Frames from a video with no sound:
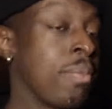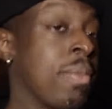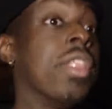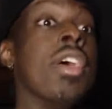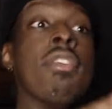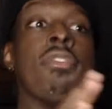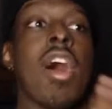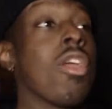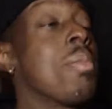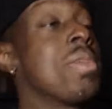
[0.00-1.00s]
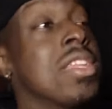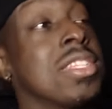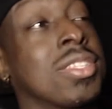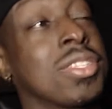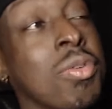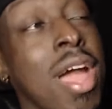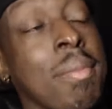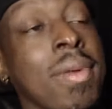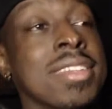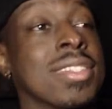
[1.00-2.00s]
But follow me on
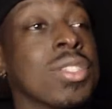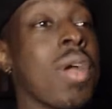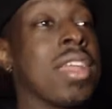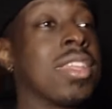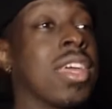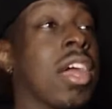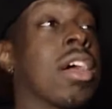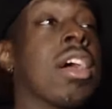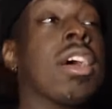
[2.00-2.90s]
Instagram, guys. It's right there.